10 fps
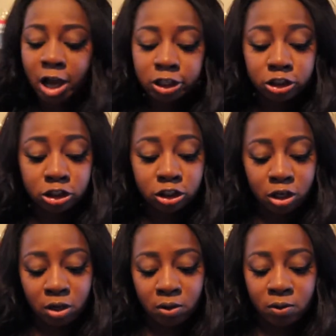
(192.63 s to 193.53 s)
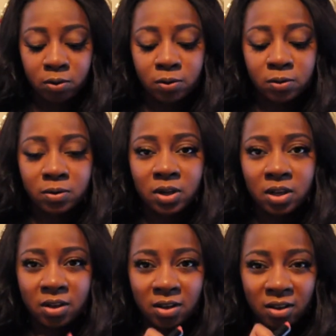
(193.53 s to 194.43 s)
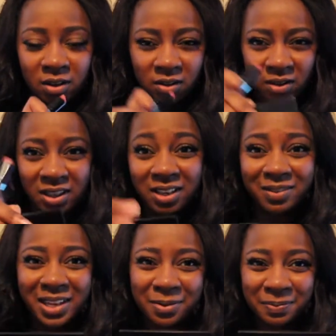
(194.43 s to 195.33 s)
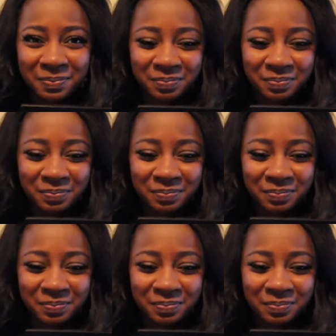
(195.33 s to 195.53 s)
So here we go.